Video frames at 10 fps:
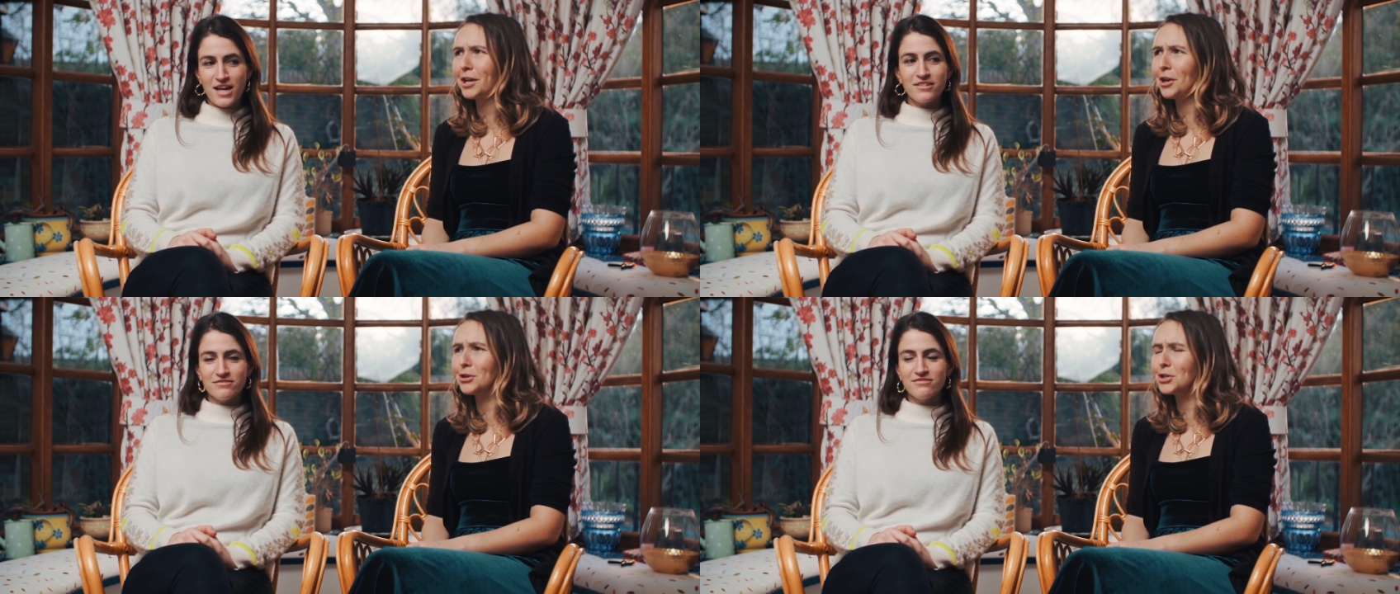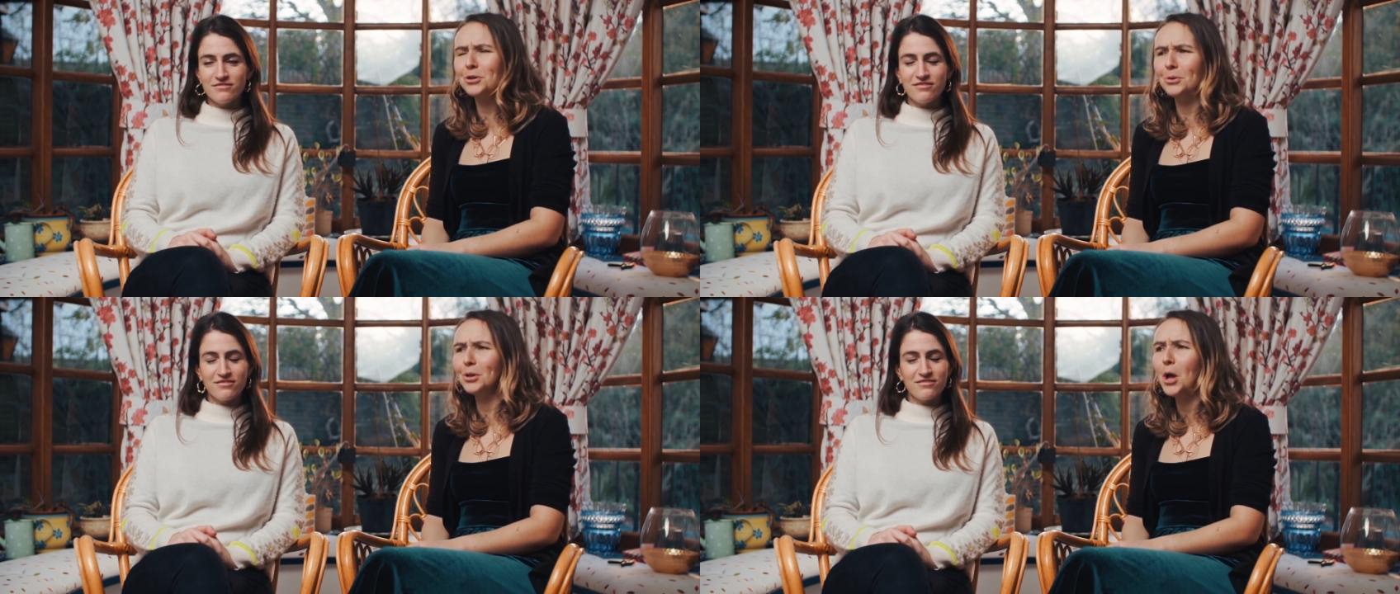Speaker 1: and go to
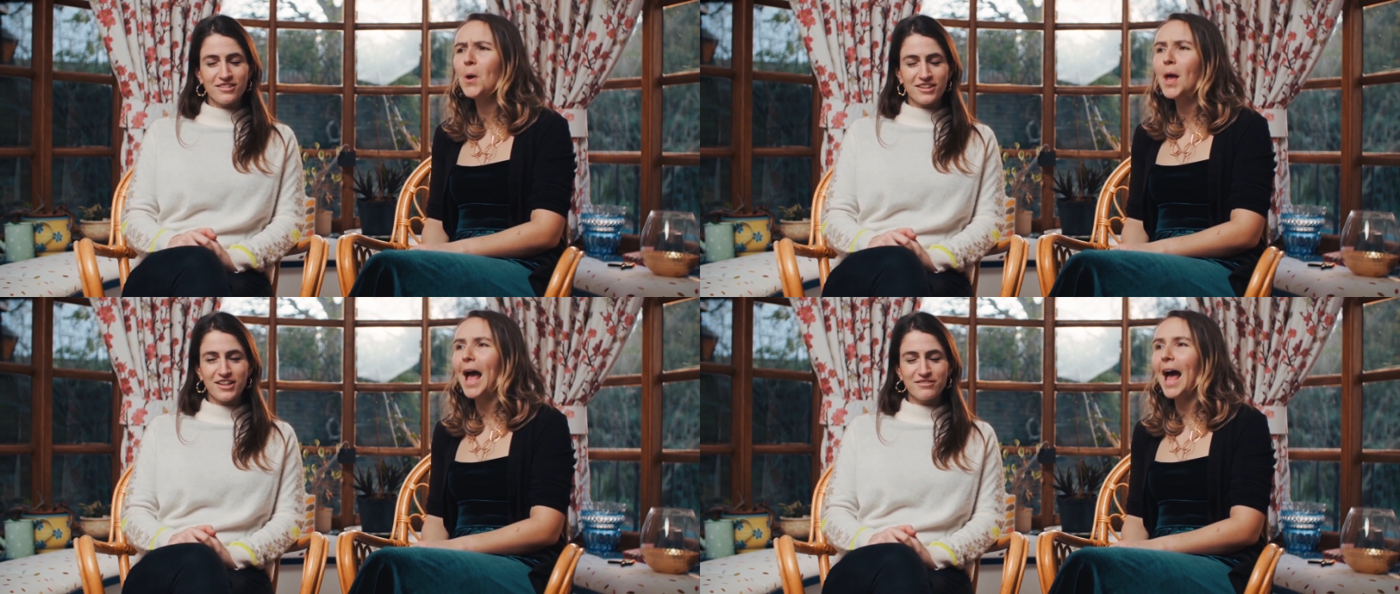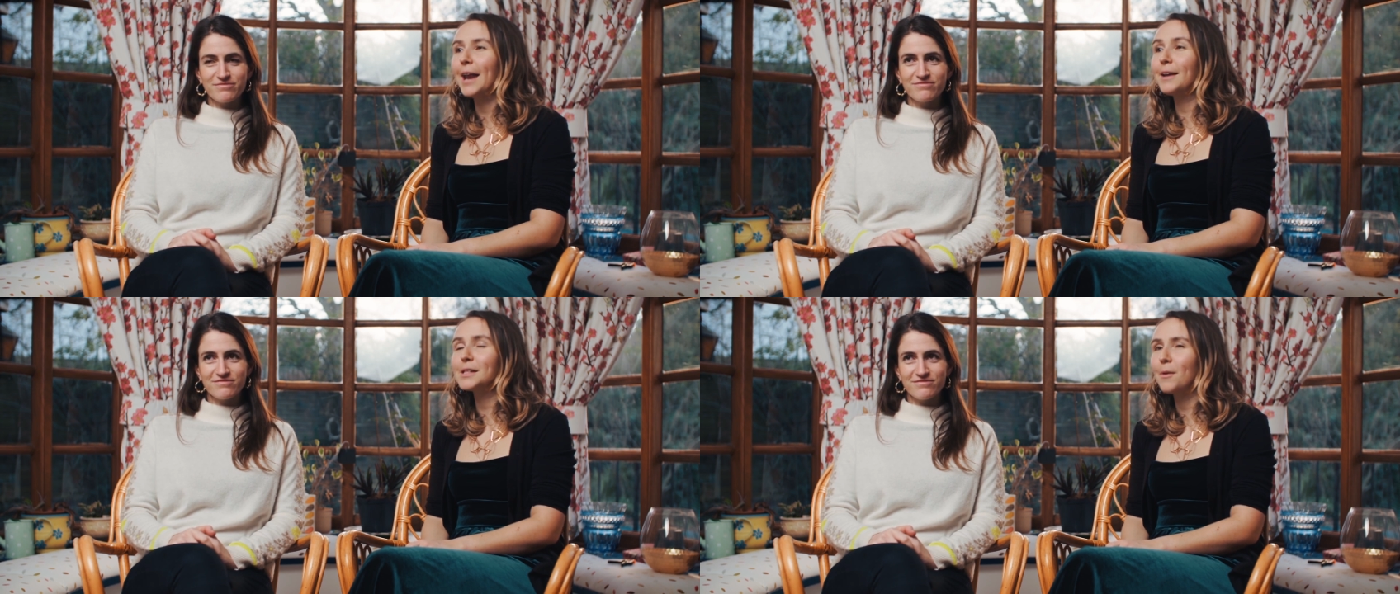shul. And
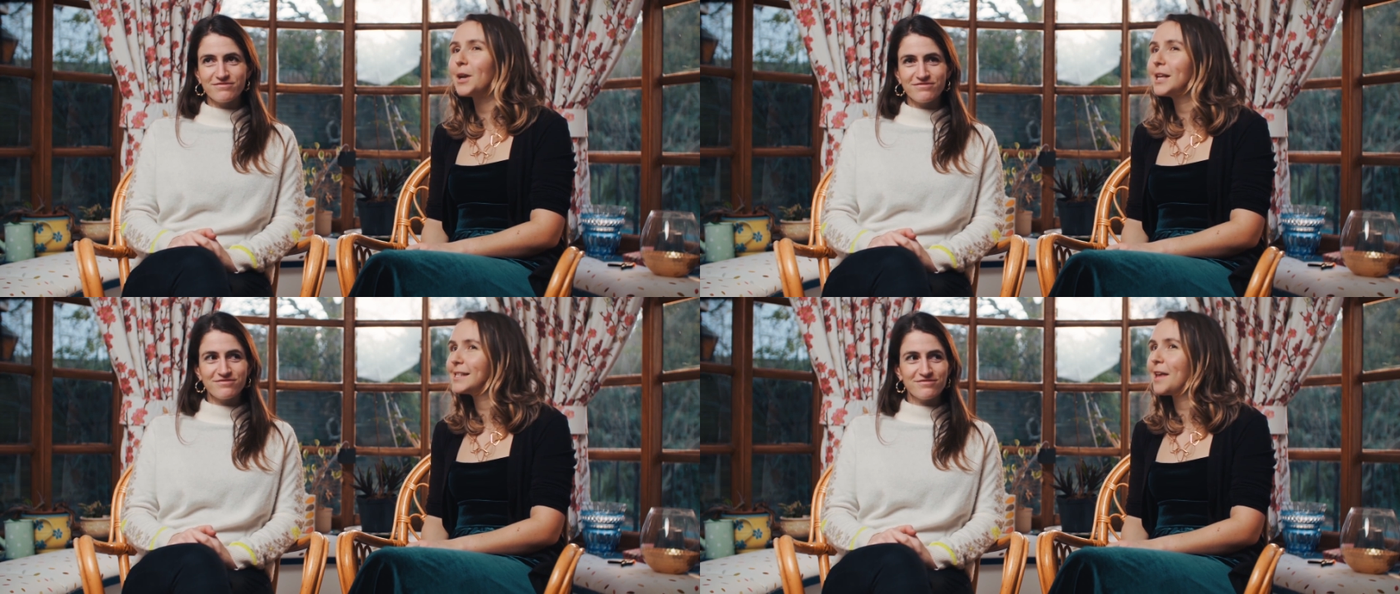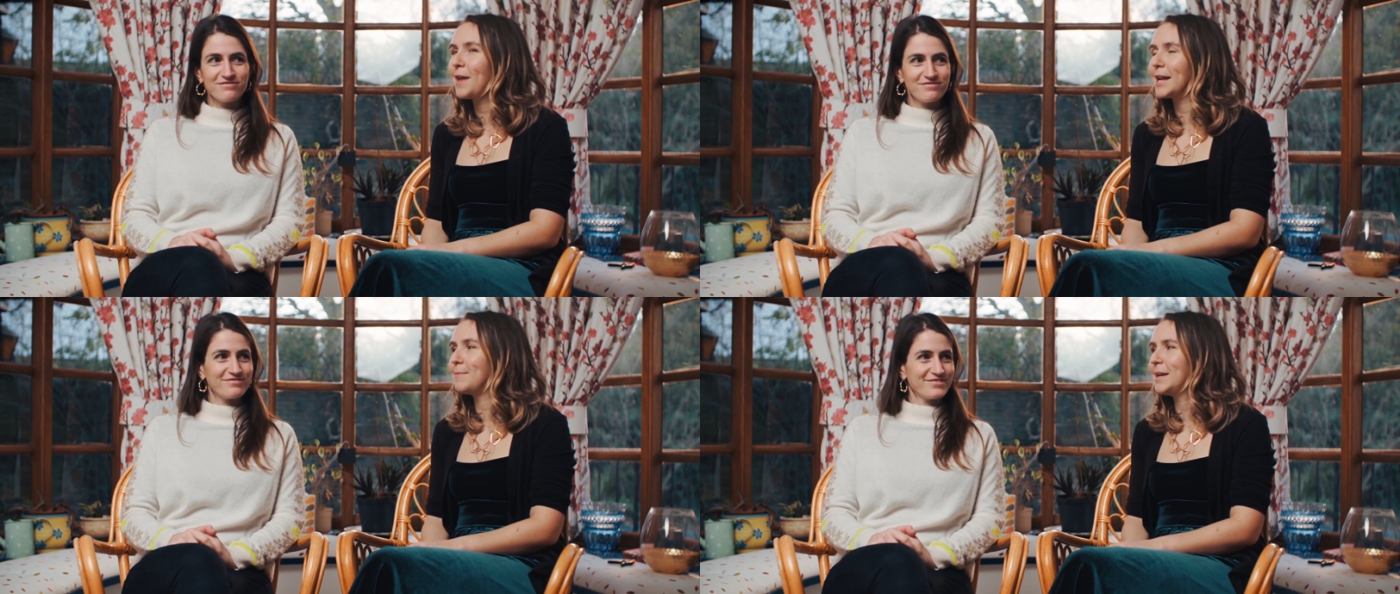if someone had said
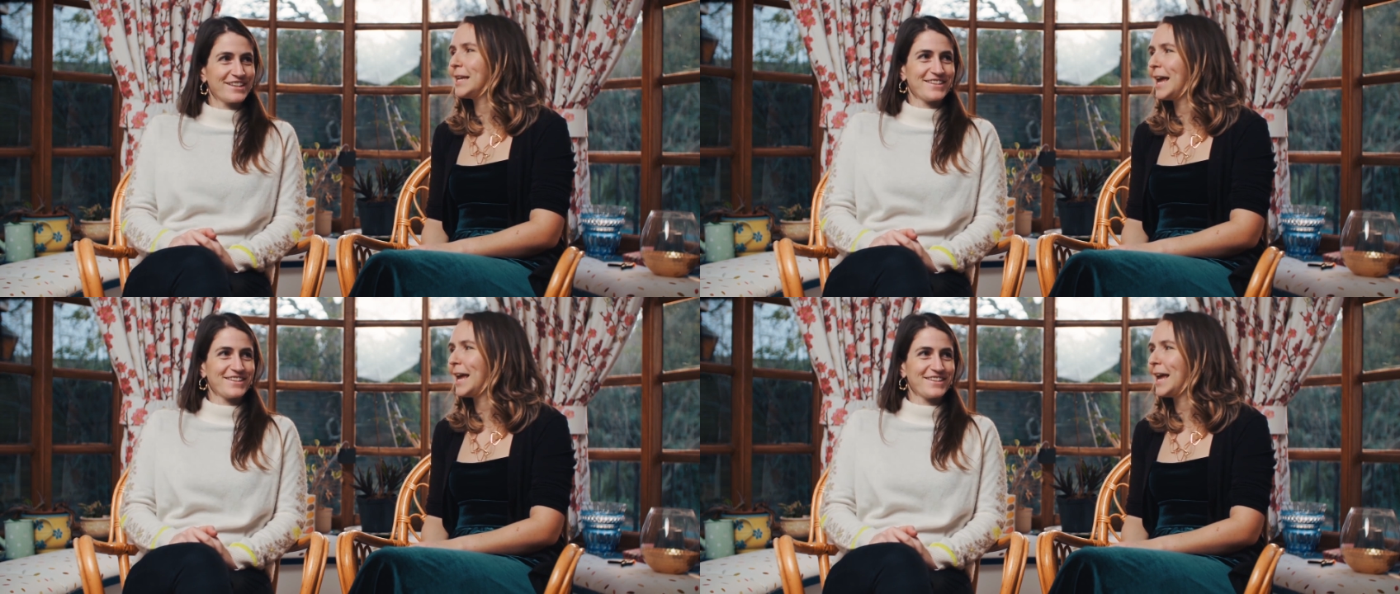that to me